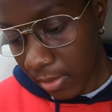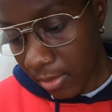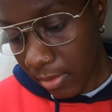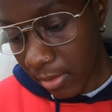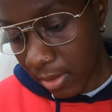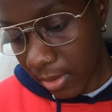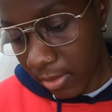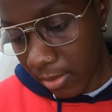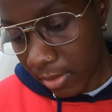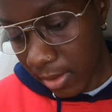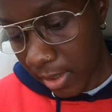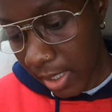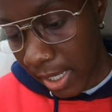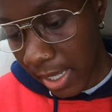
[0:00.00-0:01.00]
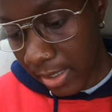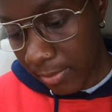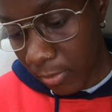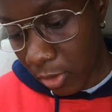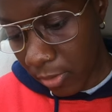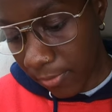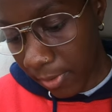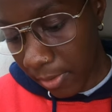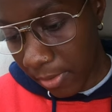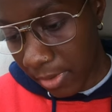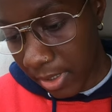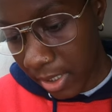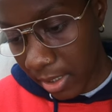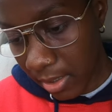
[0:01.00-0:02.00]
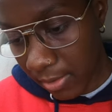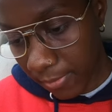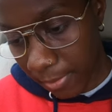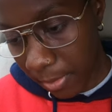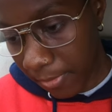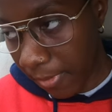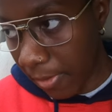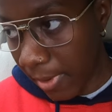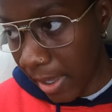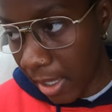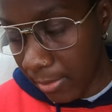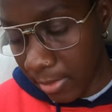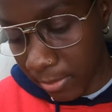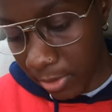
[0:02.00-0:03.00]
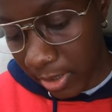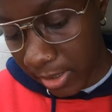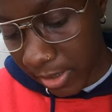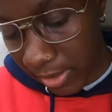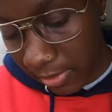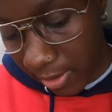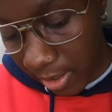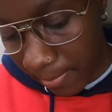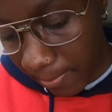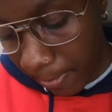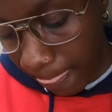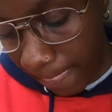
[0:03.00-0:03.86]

you can add more photos here from your photo album or instagram